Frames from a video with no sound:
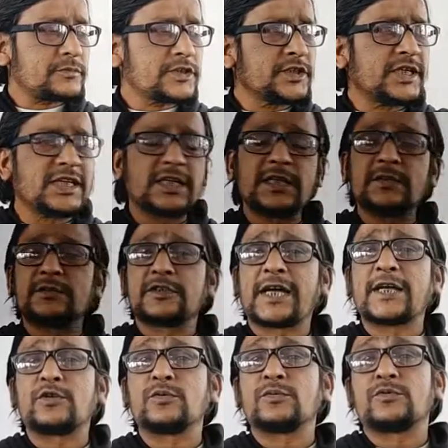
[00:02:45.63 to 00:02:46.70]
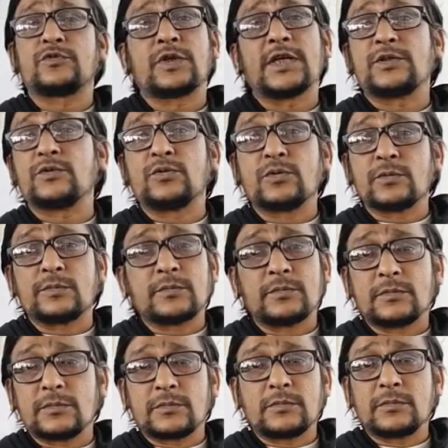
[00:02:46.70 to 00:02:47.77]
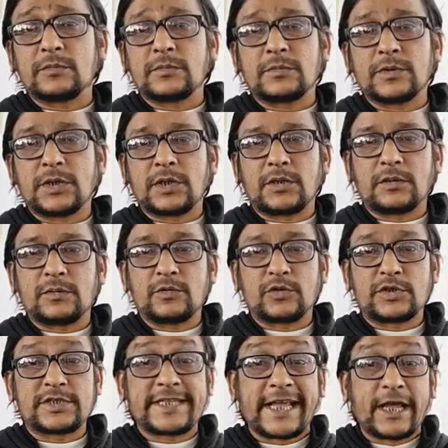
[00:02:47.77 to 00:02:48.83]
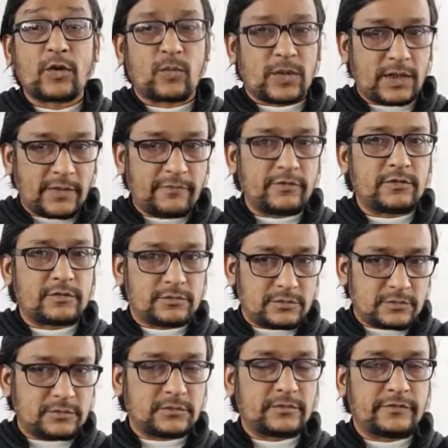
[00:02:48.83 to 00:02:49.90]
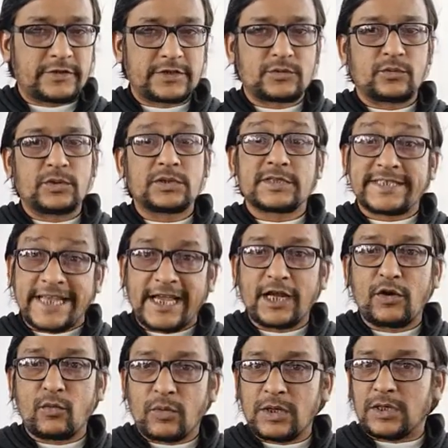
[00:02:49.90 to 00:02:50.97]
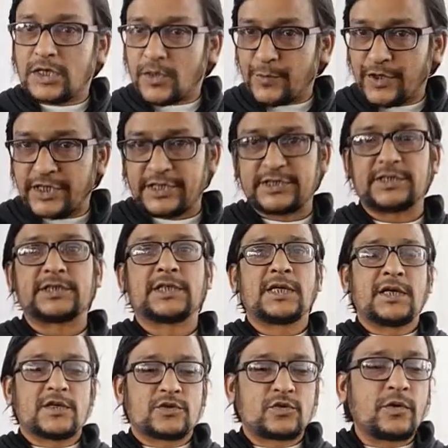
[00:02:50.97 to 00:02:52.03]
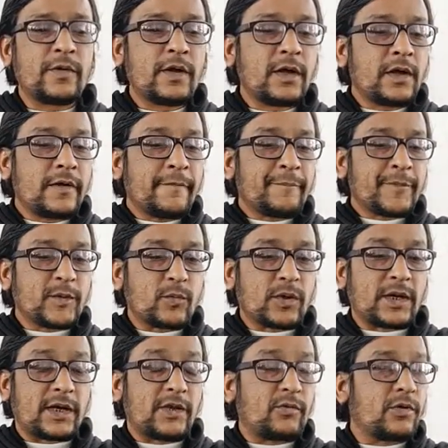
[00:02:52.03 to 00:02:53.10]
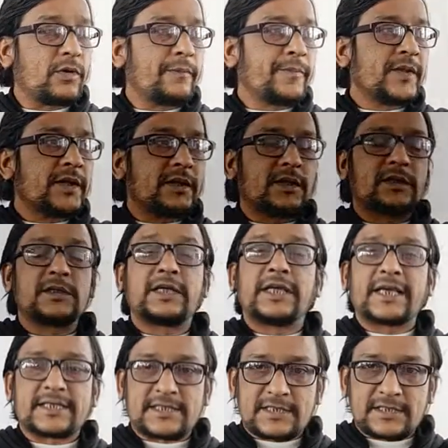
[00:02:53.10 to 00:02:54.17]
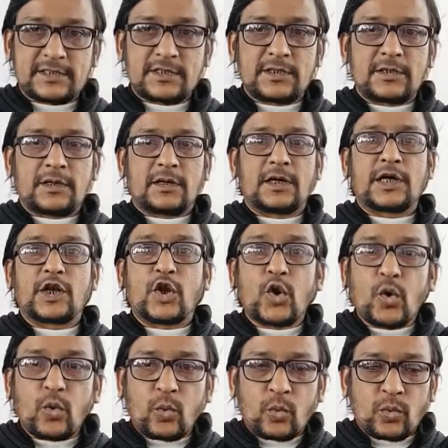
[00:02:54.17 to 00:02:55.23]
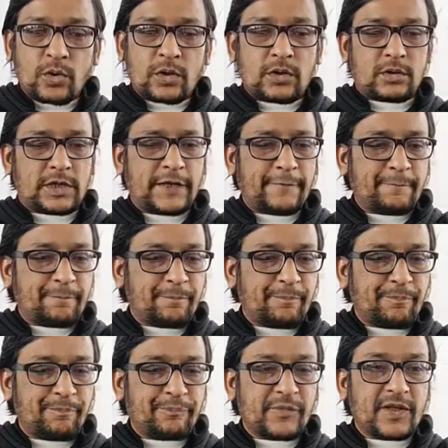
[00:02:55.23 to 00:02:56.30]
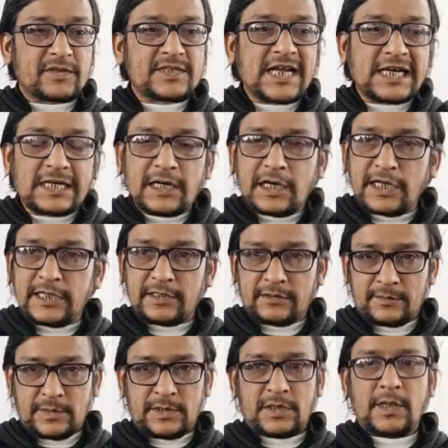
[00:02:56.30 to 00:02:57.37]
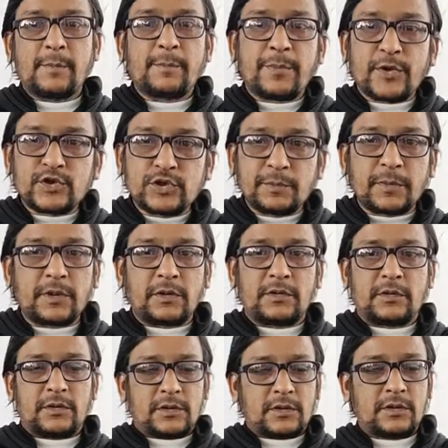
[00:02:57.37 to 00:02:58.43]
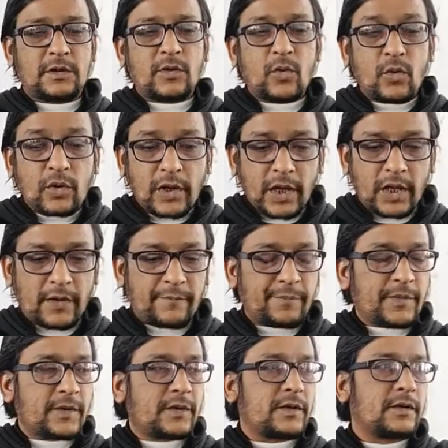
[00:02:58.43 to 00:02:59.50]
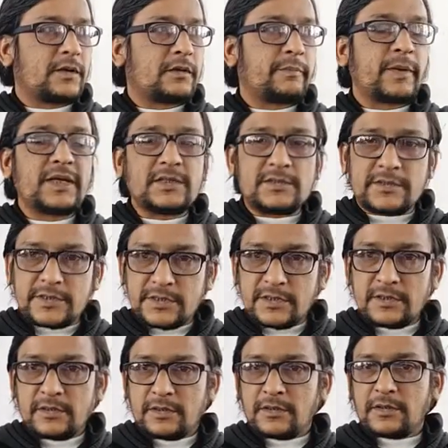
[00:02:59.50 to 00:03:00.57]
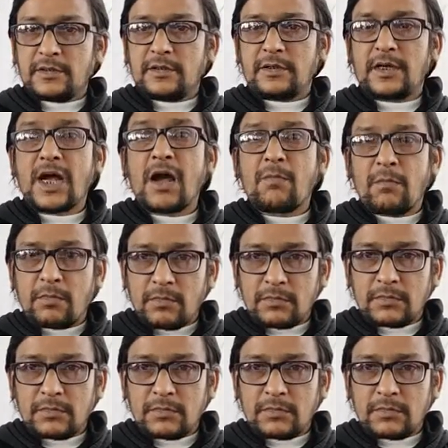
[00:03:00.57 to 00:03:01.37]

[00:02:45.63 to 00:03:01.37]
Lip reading: Here try to know the single word. If we first we single word communication. So the word yes, no, okay, certainly, impossible, okay, please, come,